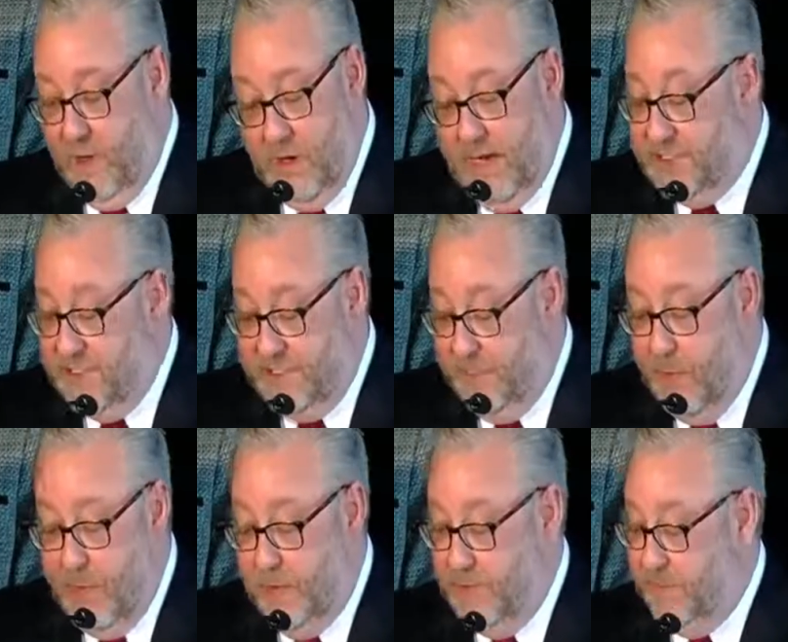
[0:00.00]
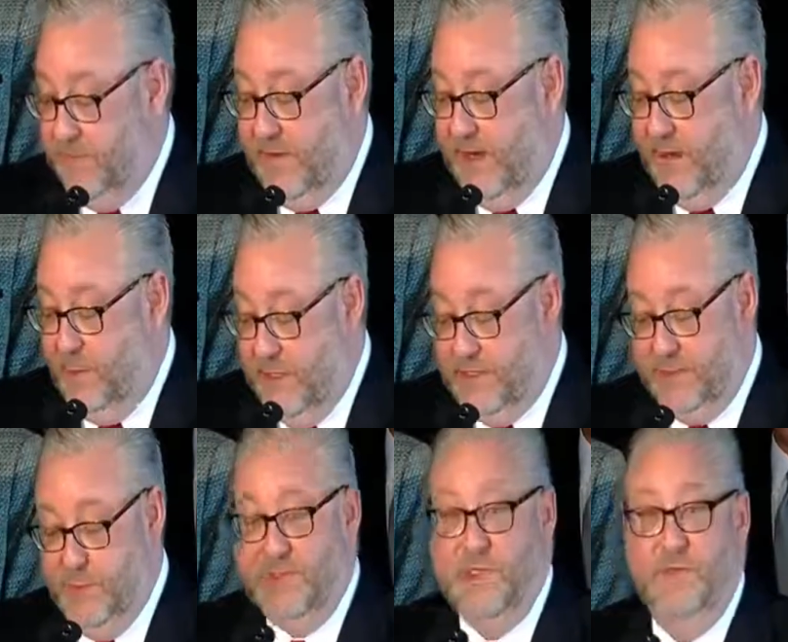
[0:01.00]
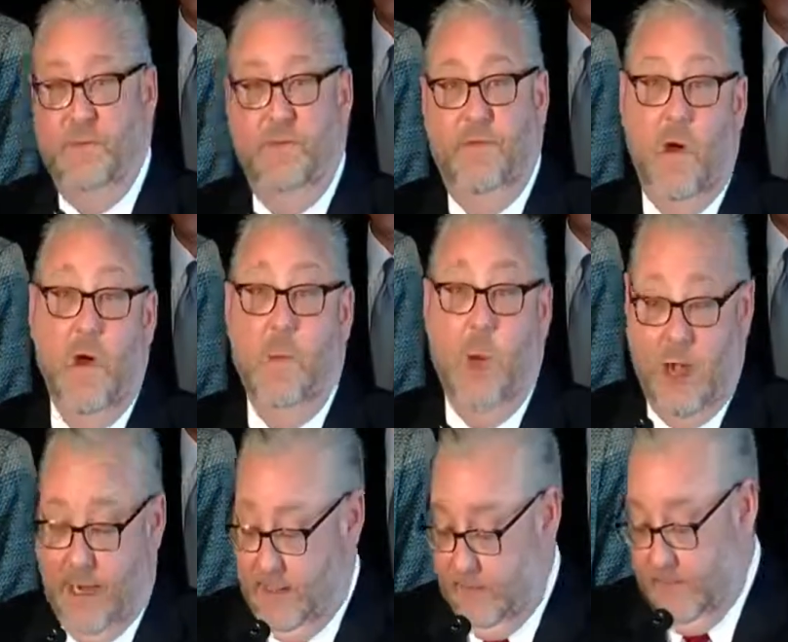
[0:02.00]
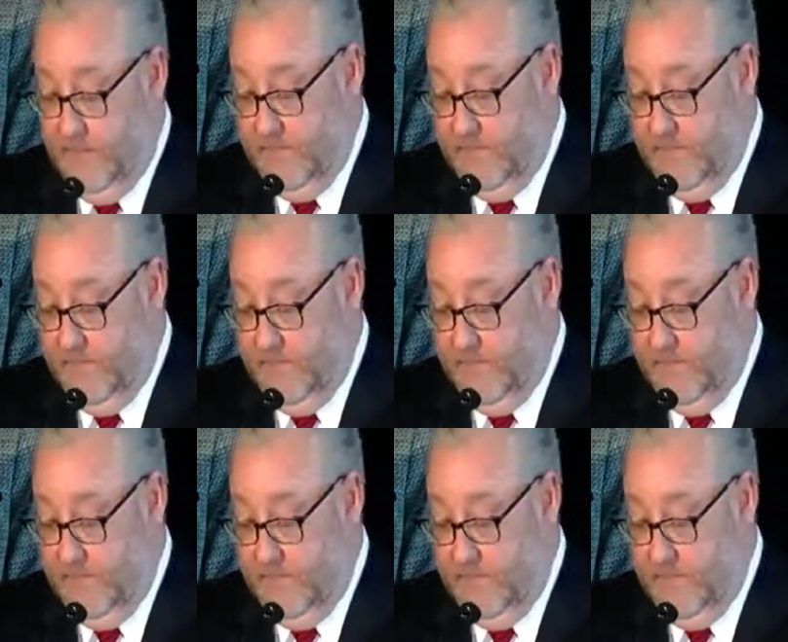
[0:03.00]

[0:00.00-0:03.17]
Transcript: Our agency partners provided resources from far and wide.